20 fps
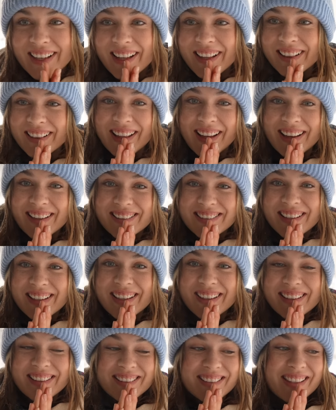
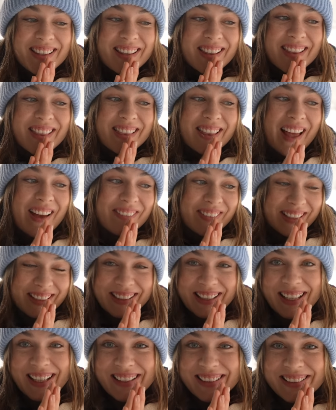Eliza is loving
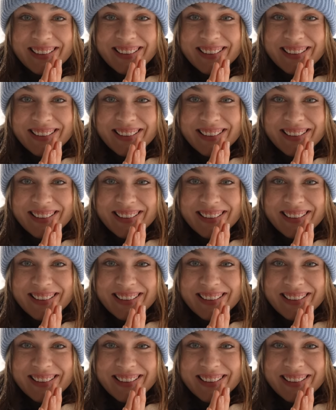this.